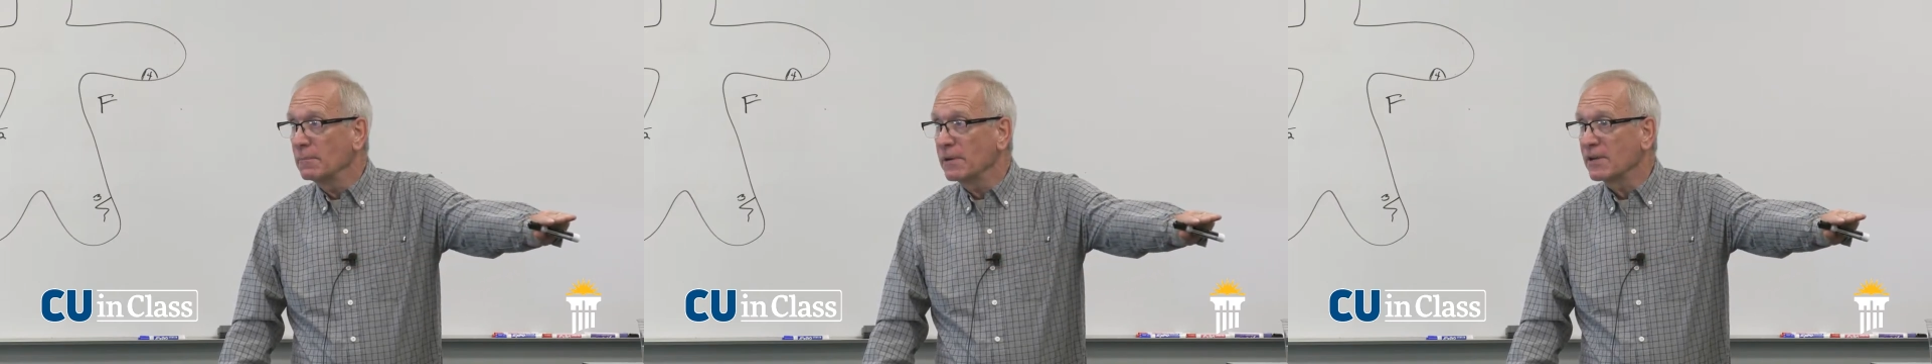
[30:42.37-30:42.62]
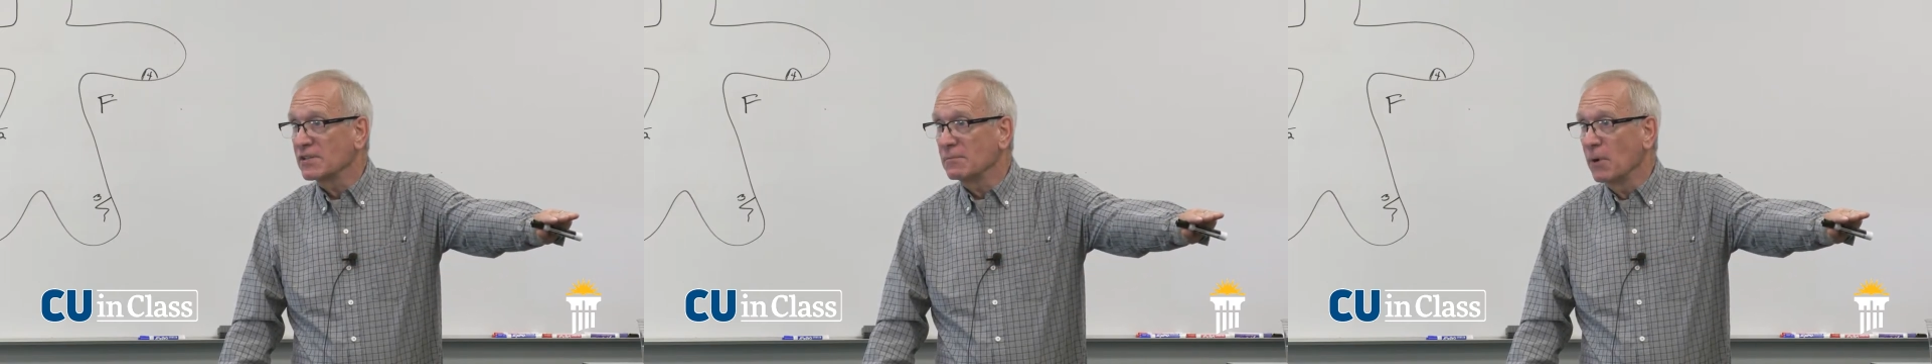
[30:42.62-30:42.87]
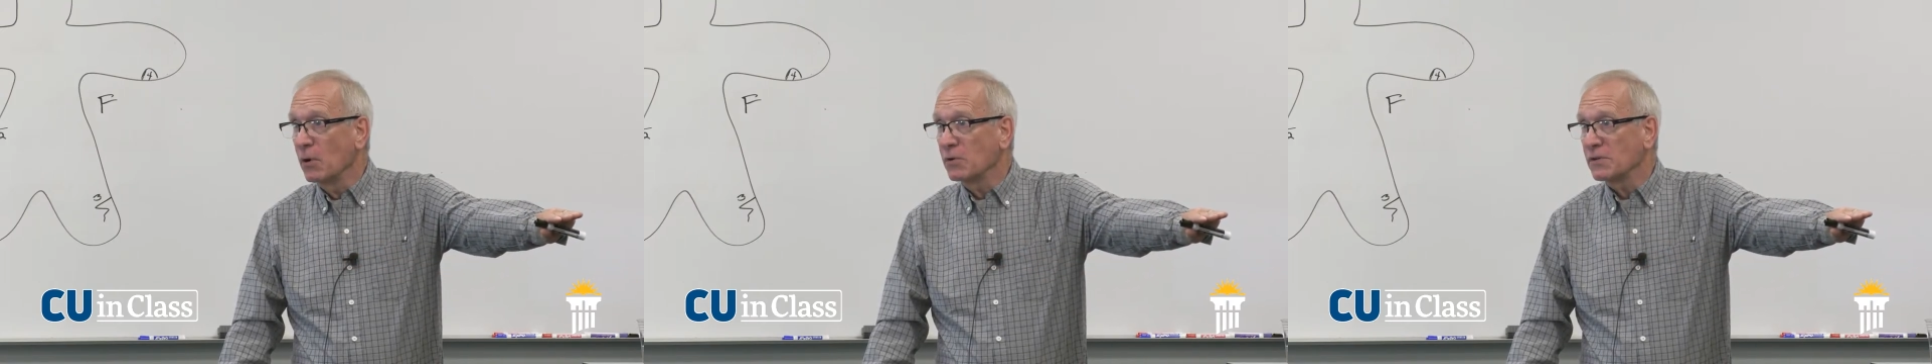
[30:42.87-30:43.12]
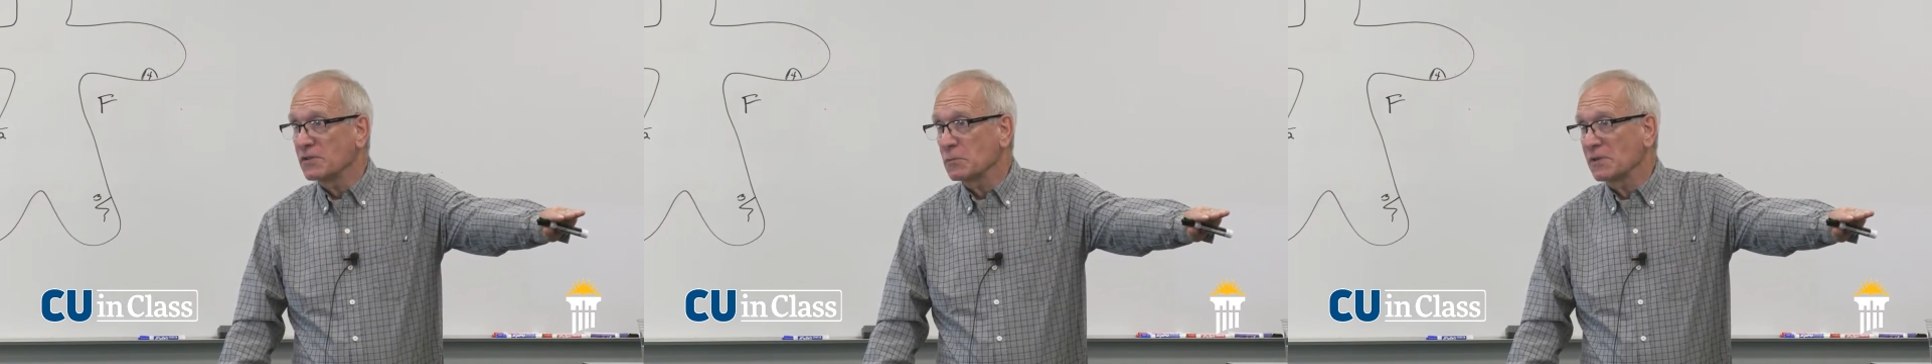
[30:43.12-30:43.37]
because a
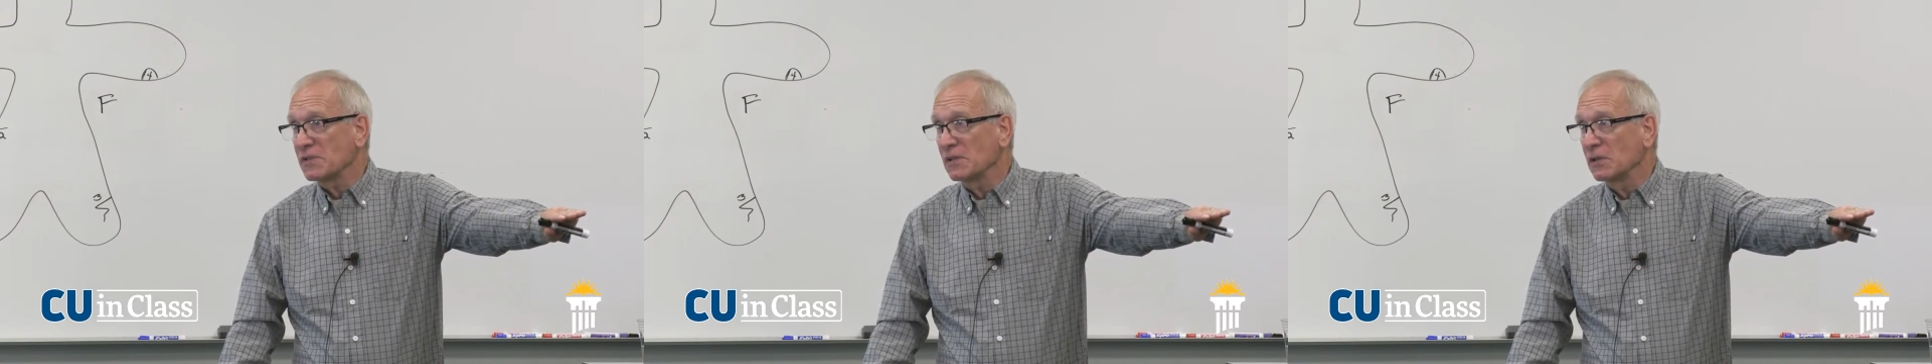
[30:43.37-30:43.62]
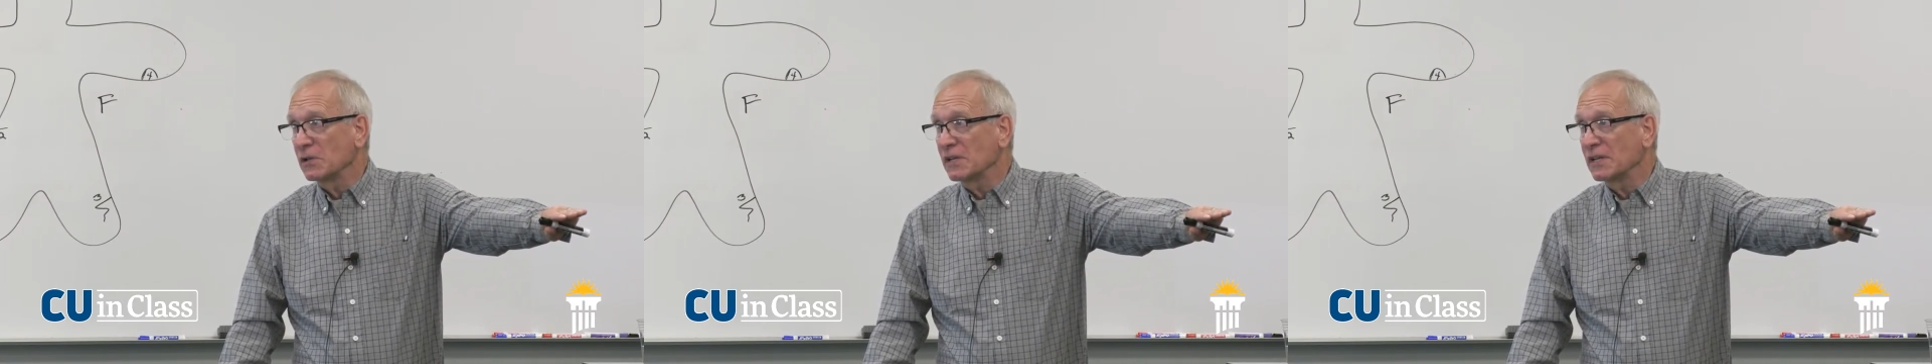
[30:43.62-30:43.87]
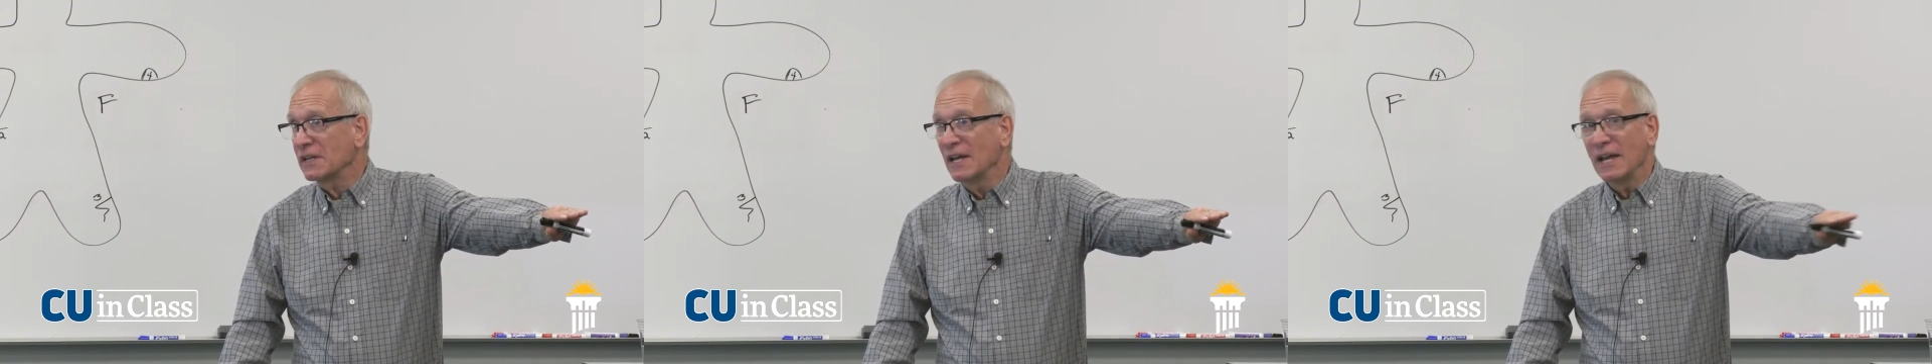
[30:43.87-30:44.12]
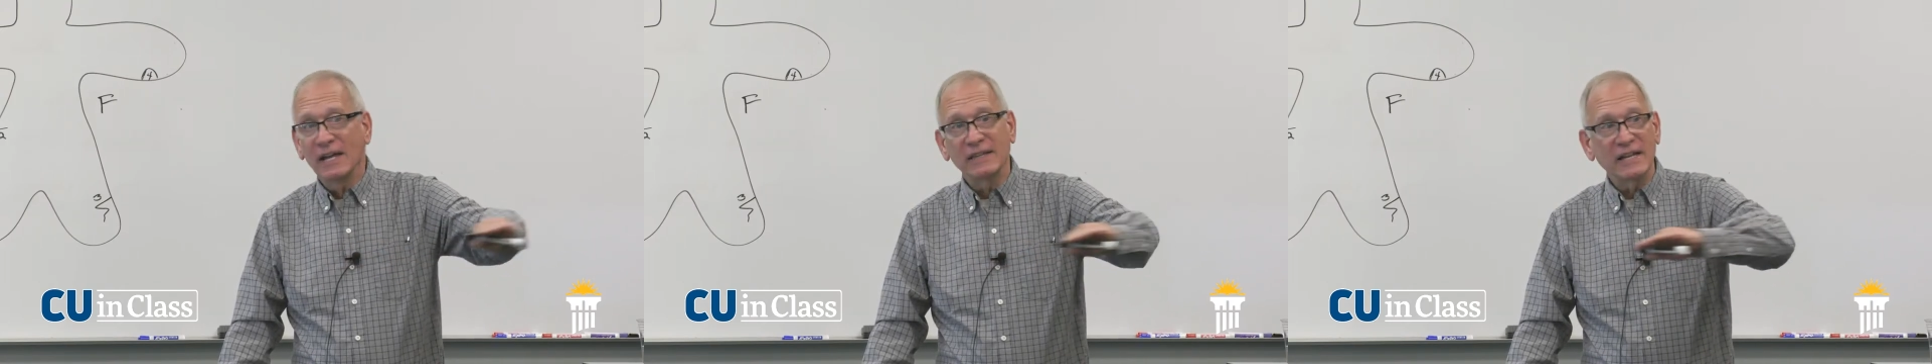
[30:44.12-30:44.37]
motorist wasn't looking
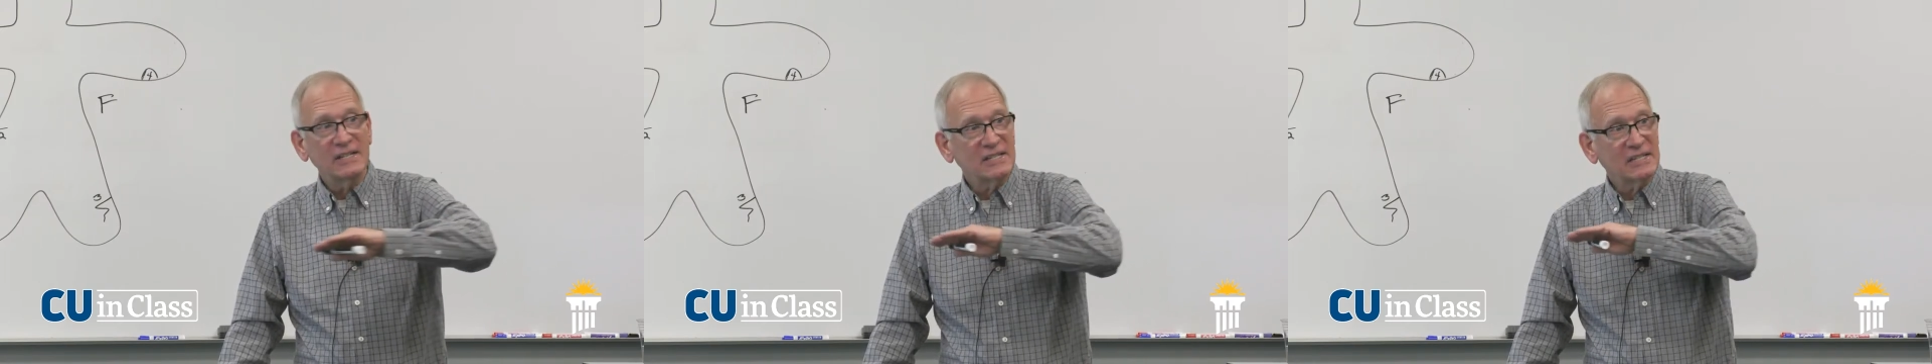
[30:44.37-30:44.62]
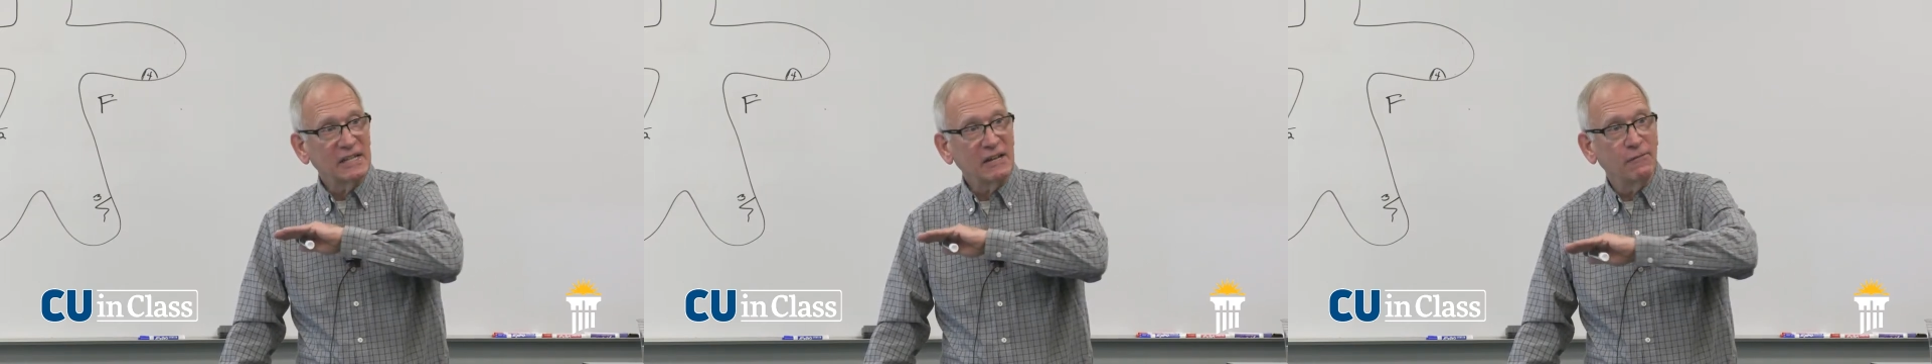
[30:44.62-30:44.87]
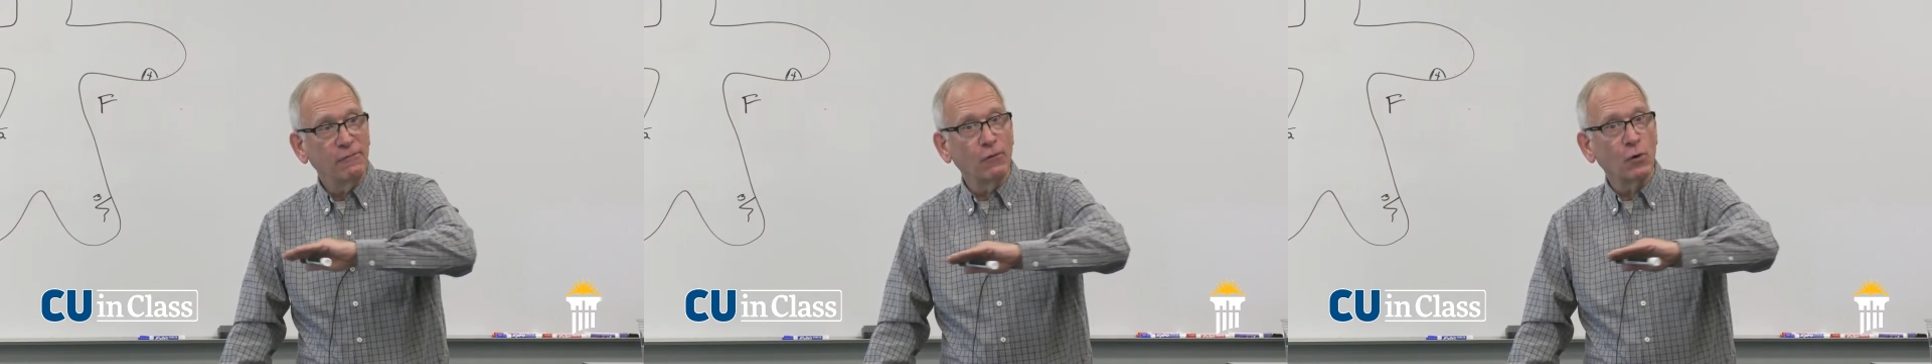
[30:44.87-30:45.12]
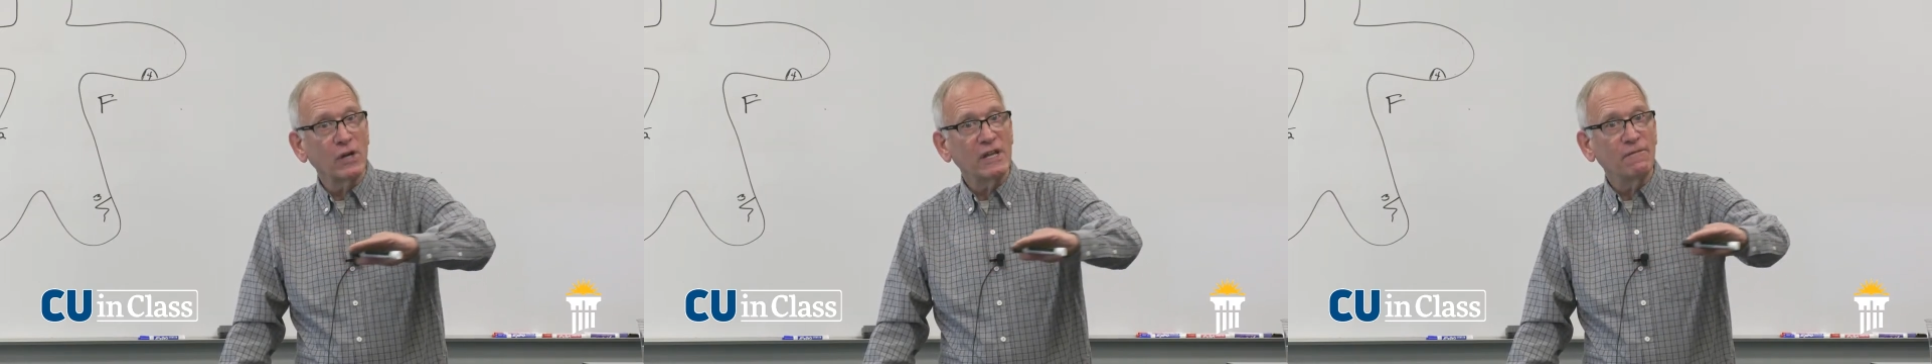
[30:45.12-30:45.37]
and they slid
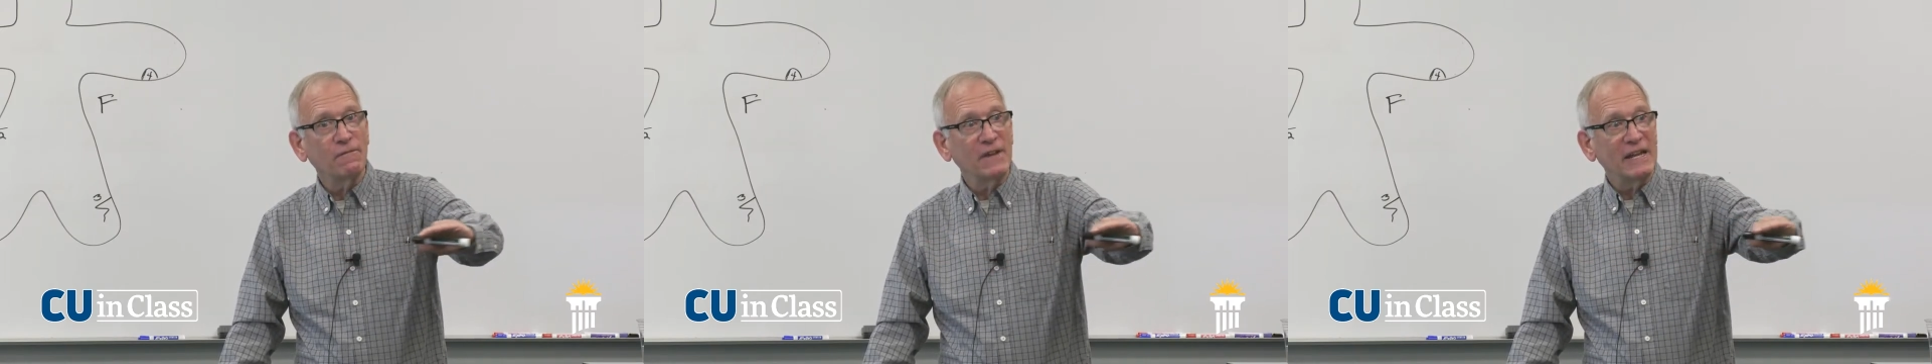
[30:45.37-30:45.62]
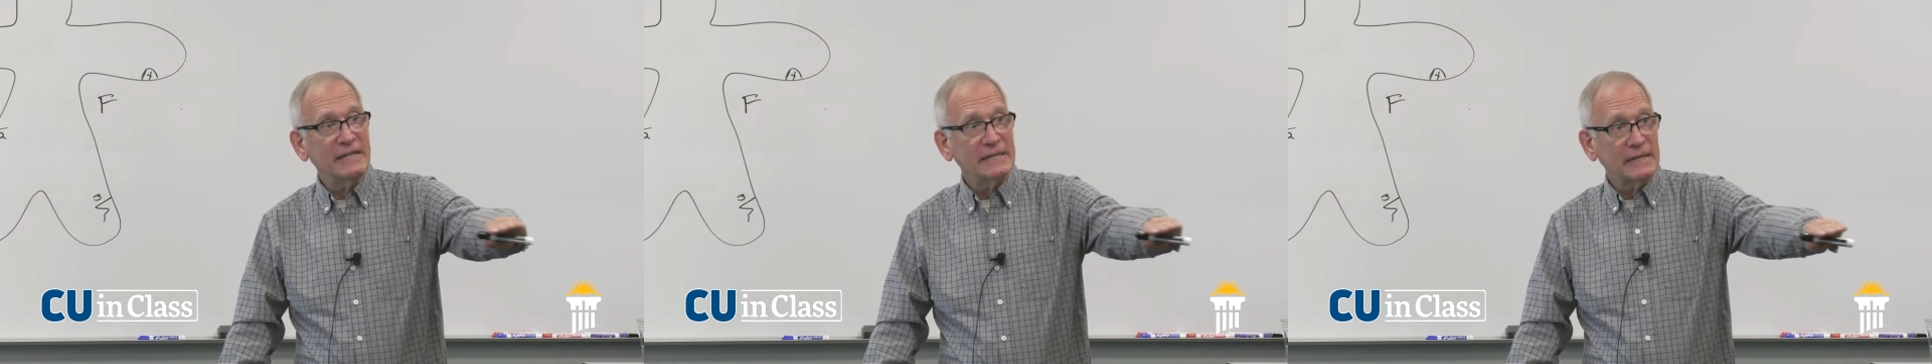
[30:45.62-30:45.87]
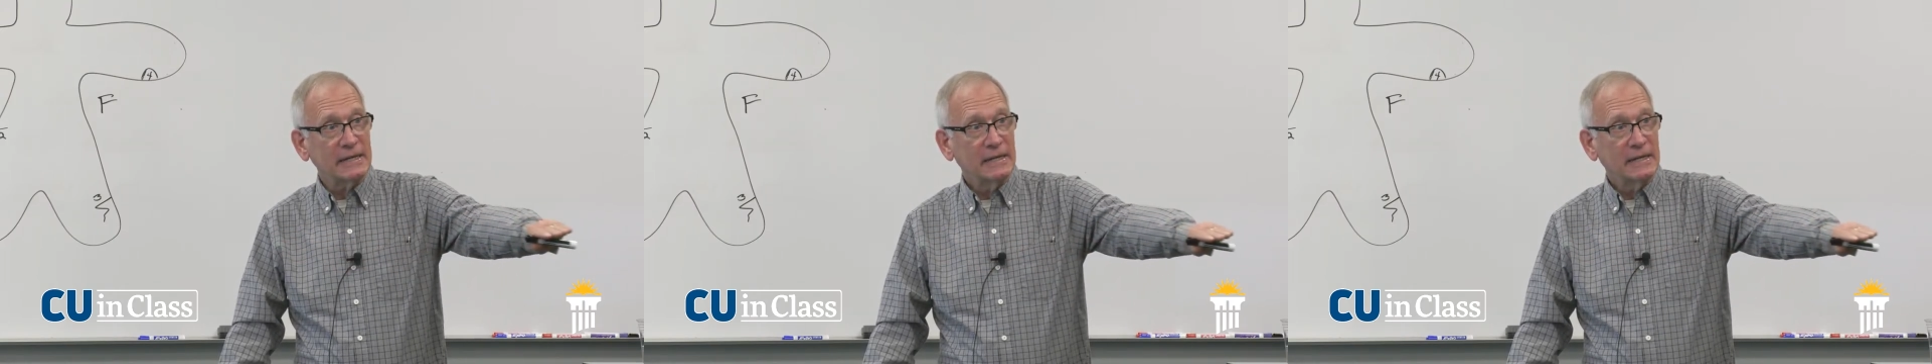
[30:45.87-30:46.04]
40 feet.